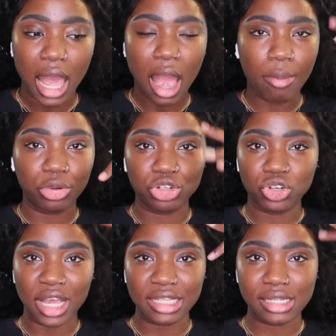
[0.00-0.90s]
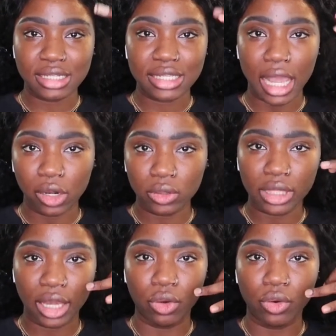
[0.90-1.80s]
I'm pretty sure y'all see this halo
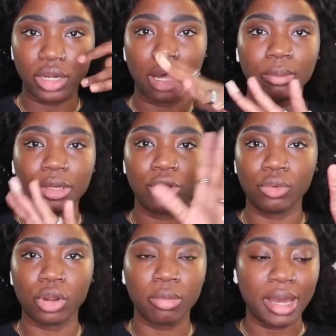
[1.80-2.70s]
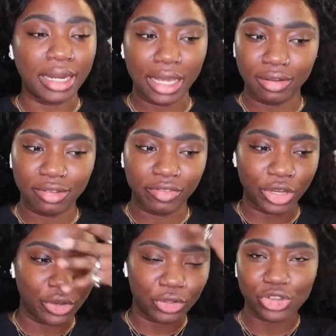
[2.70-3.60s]
thing going on, but don't worry, by the end of the
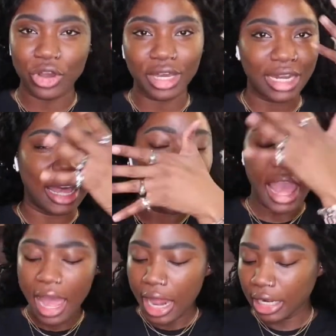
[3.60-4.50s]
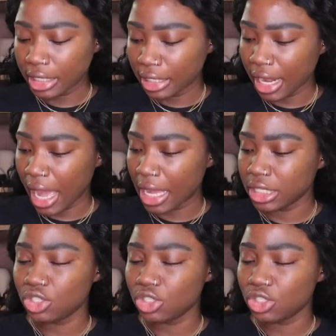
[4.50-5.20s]
video it's all gonna look nice.